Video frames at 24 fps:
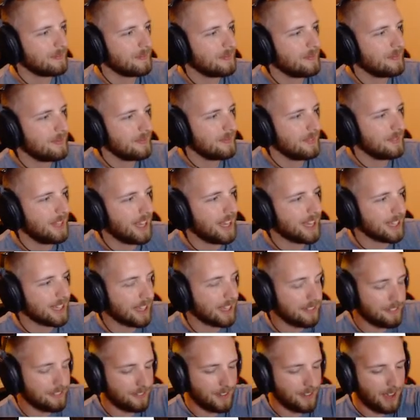Yeah,
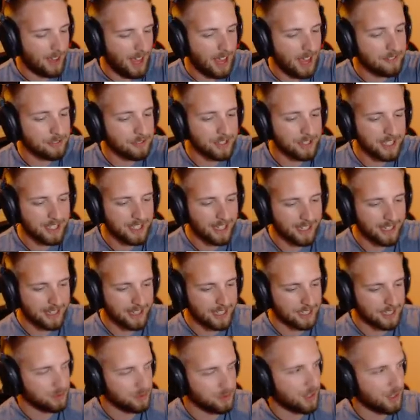and I've really liked that
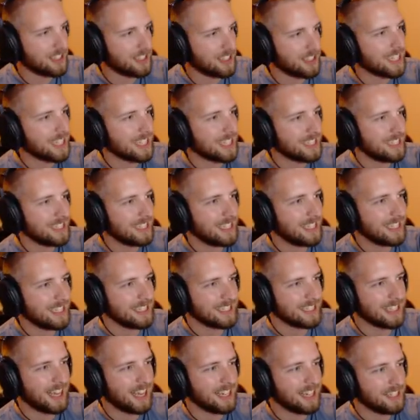as well, and it's
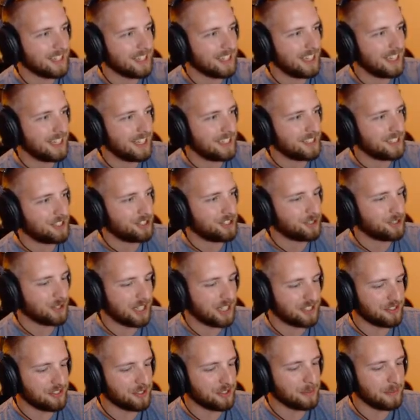kind of that stretch
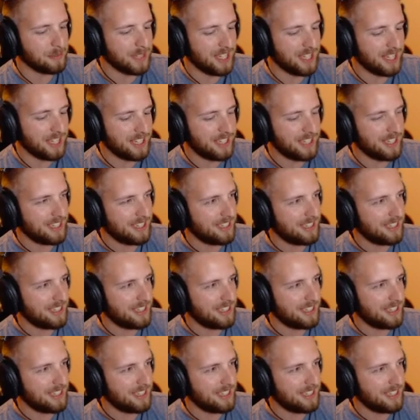for me,